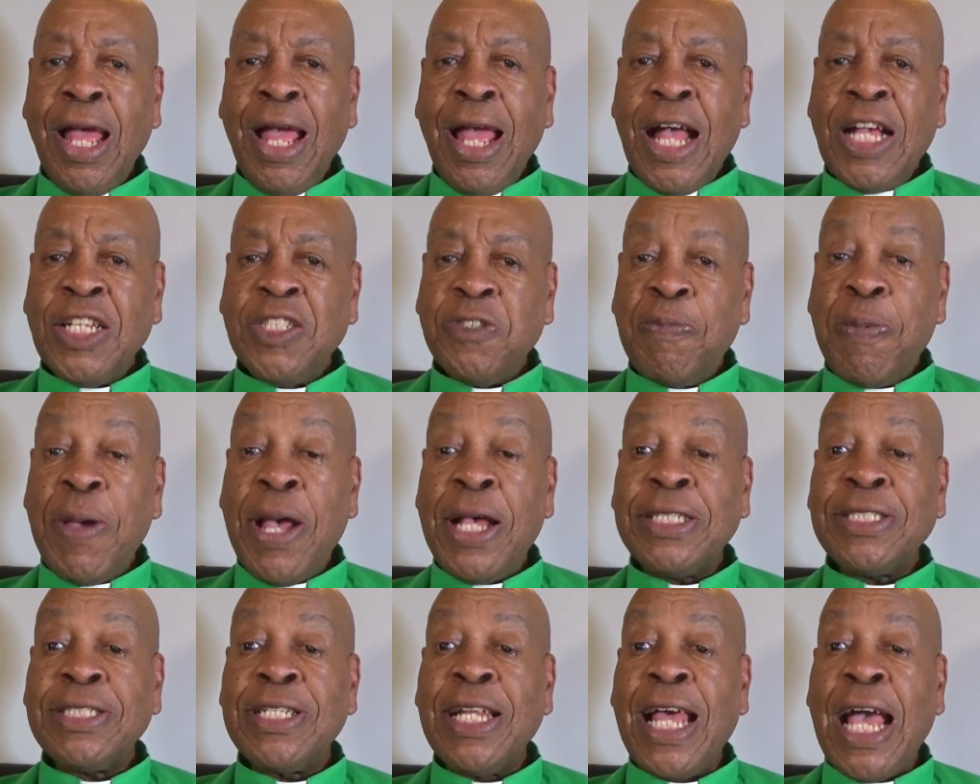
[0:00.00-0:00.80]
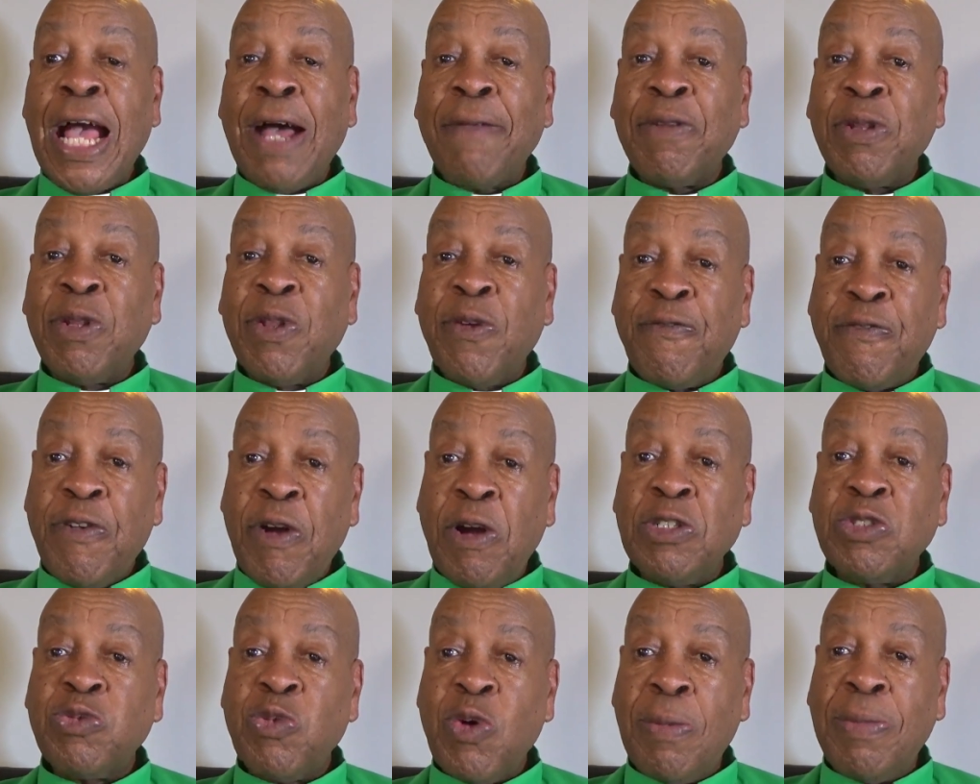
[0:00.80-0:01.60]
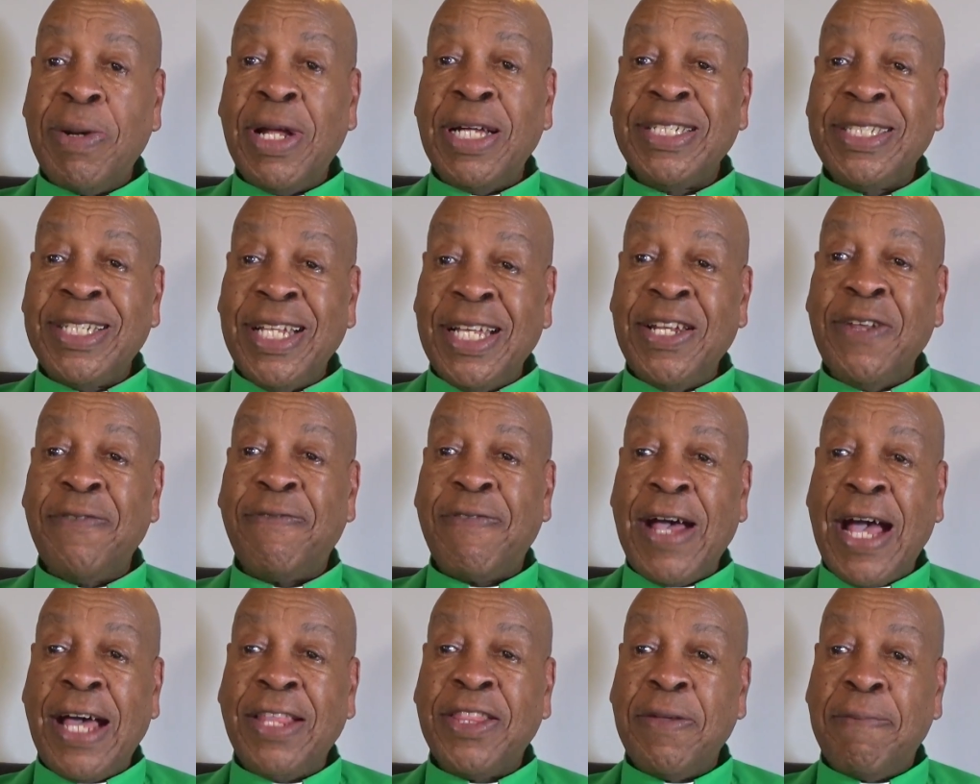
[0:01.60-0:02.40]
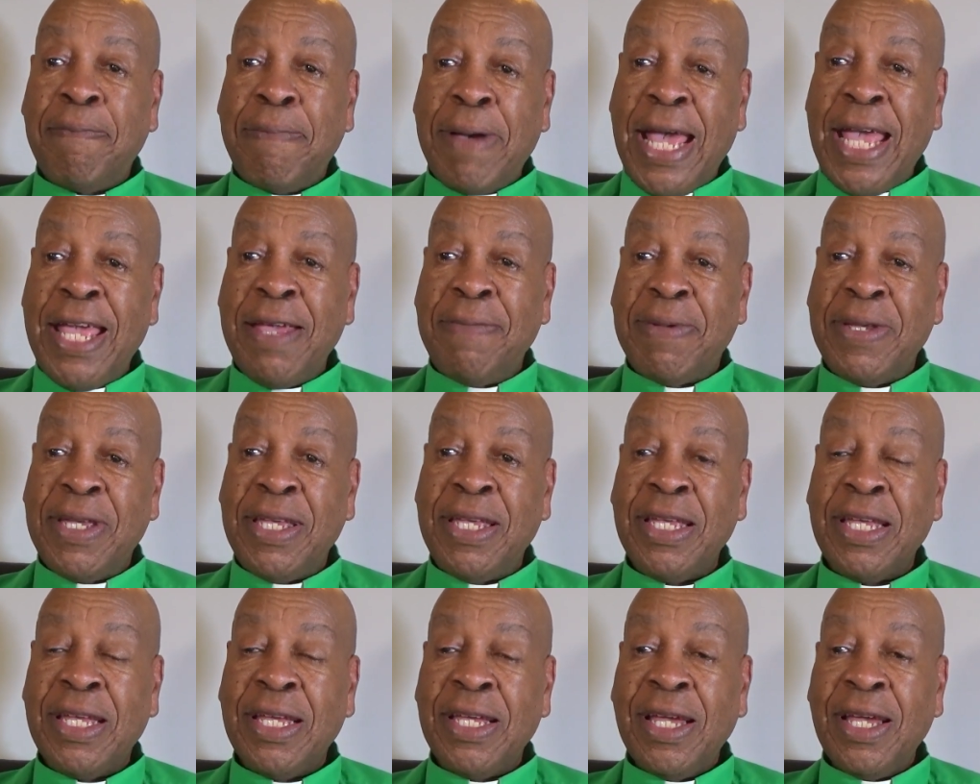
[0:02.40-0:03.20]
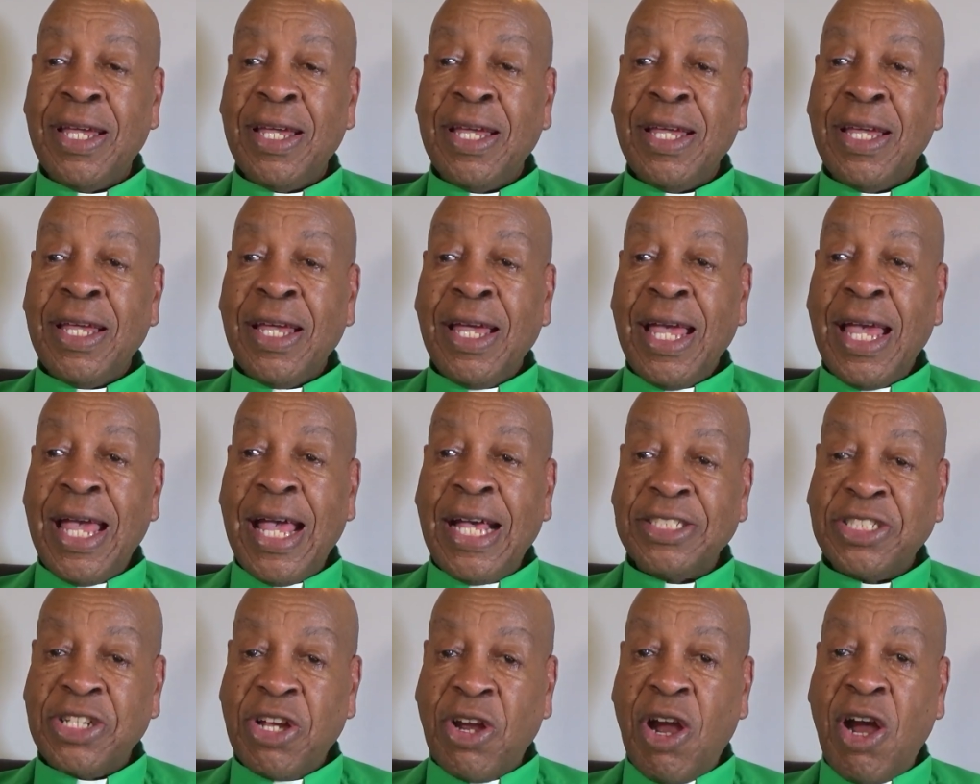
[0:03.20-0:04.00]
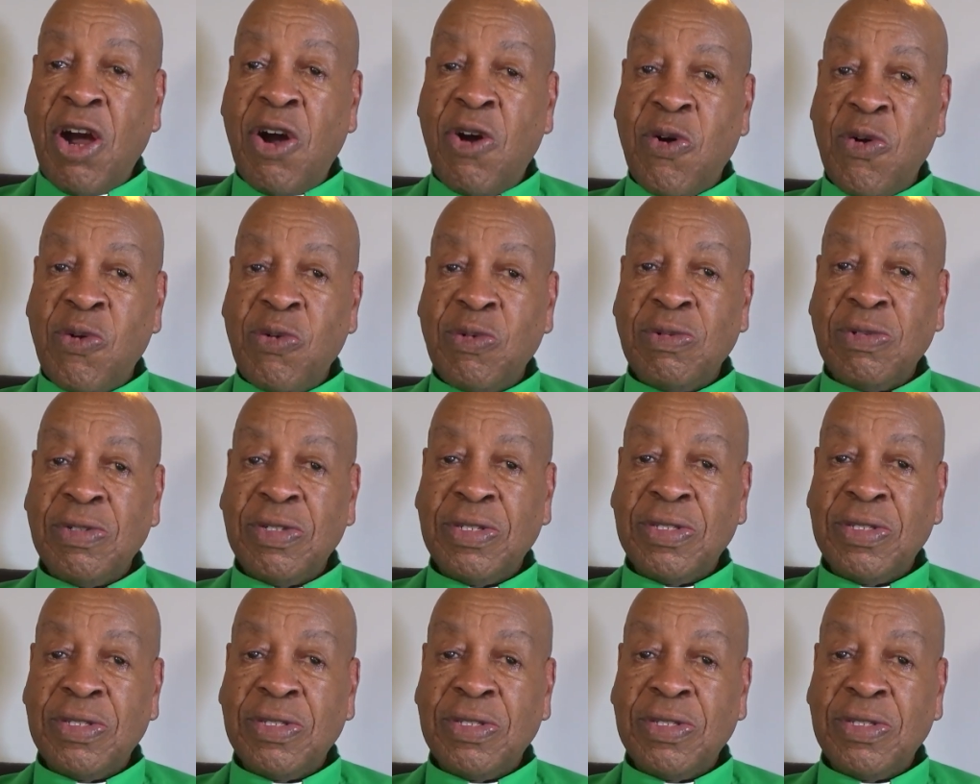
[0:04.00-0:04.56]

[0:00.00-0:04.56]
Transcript: especially after the first woman identified the baby as her own.